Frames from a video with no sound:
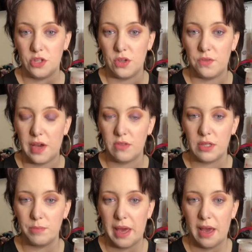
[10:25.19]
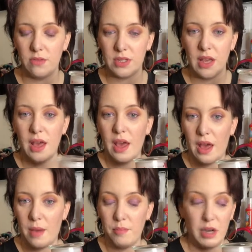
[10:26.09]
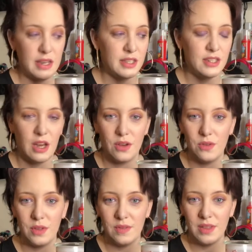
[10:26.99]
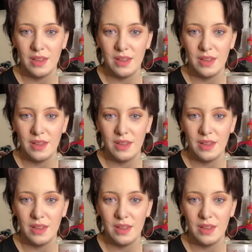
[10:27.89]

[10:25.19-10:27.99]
£2,000. Please note,